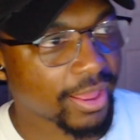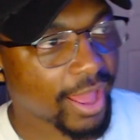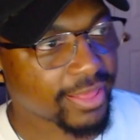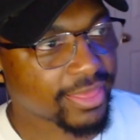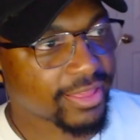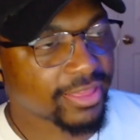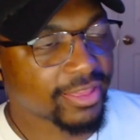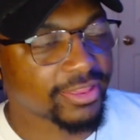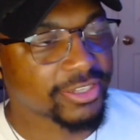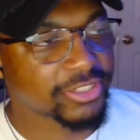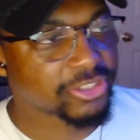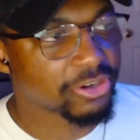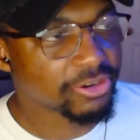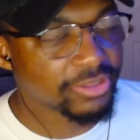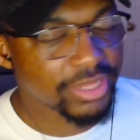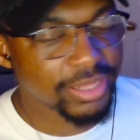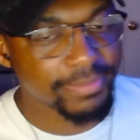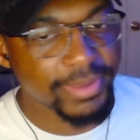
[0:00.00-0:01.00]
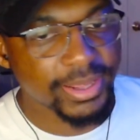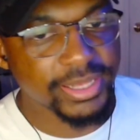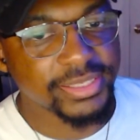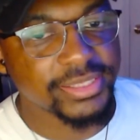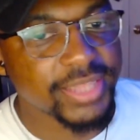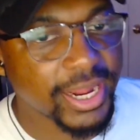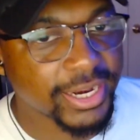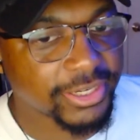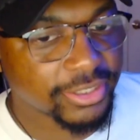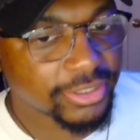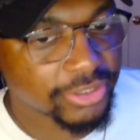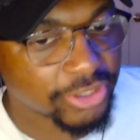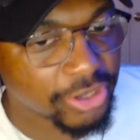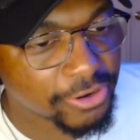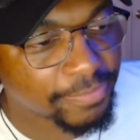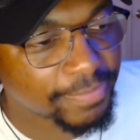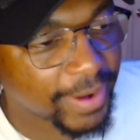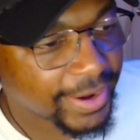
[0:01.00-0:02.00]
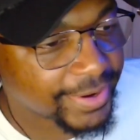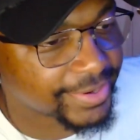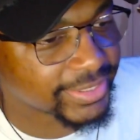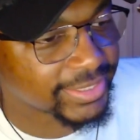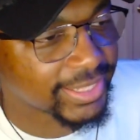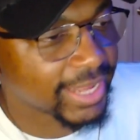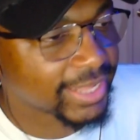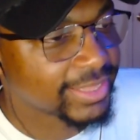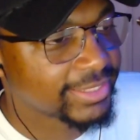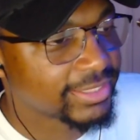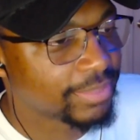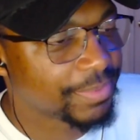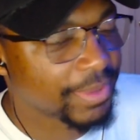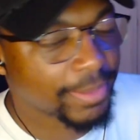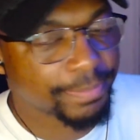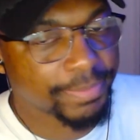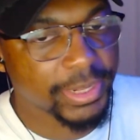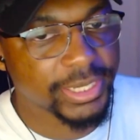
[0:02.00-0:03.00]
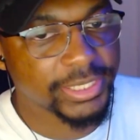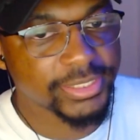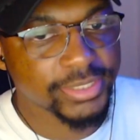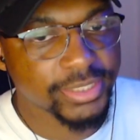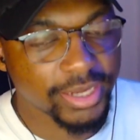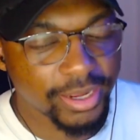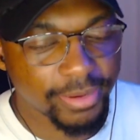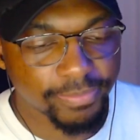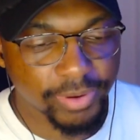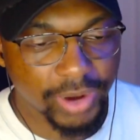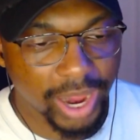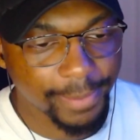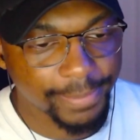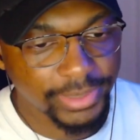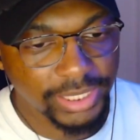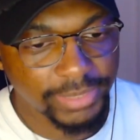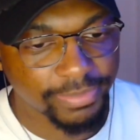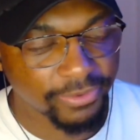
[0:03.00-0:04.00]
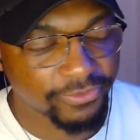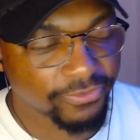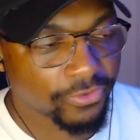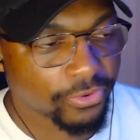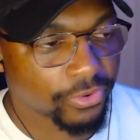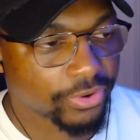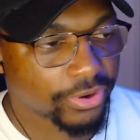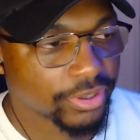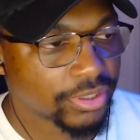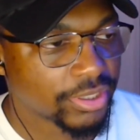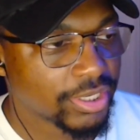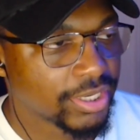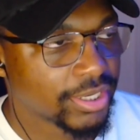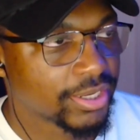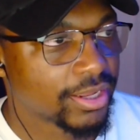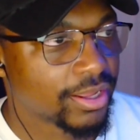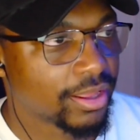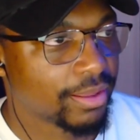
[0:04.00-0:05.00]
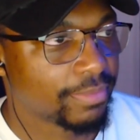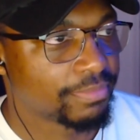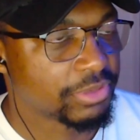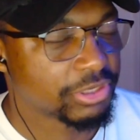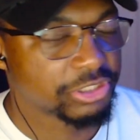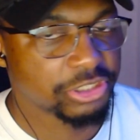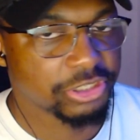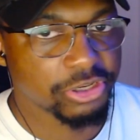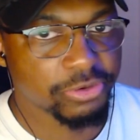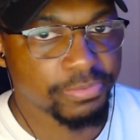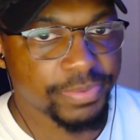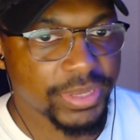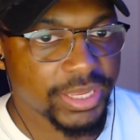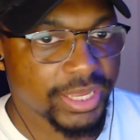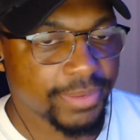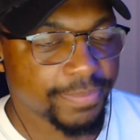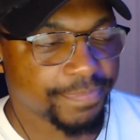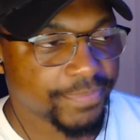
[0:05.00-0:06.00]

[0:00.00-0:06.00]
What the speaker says: I think that this certainly means that Joe Biden is likely to be impeached probably before the GOP